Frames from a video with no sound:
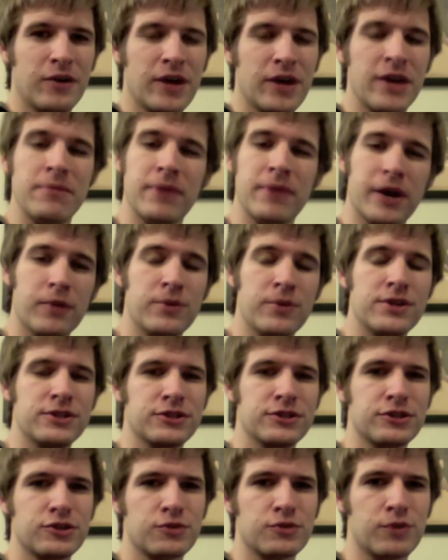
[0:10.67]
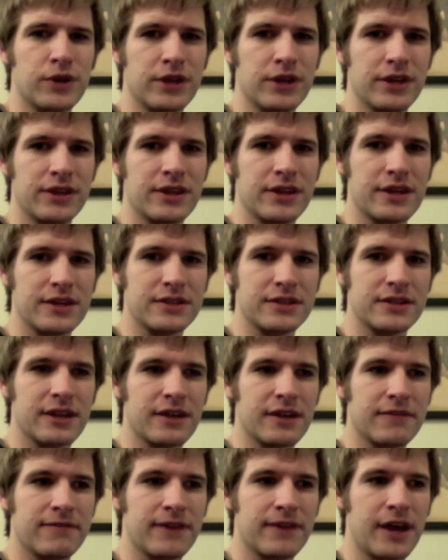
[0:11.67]
In my research, one of the things
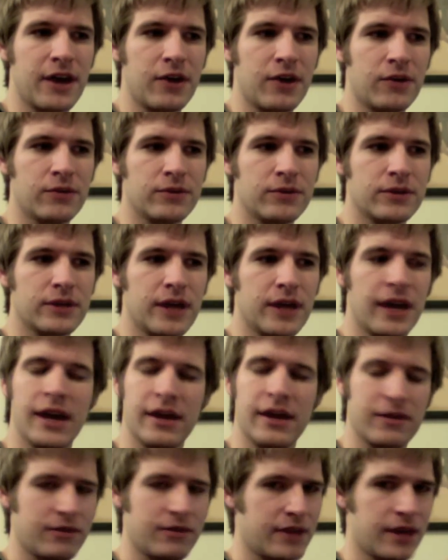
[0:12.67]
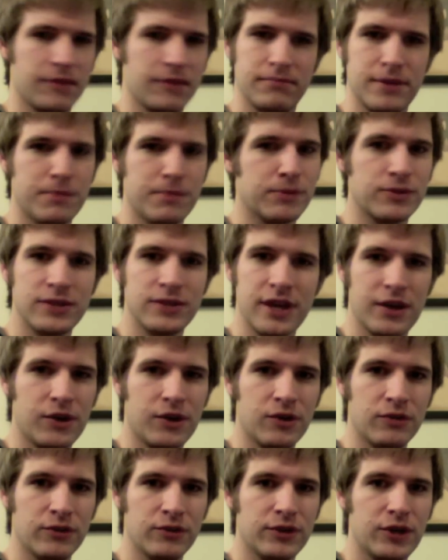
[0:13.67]
that I found and that people said
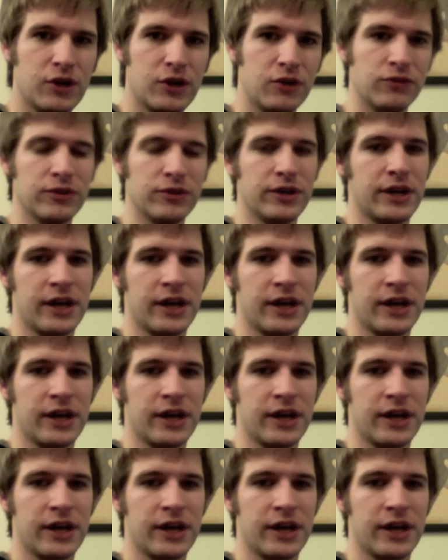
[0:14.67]
over and over,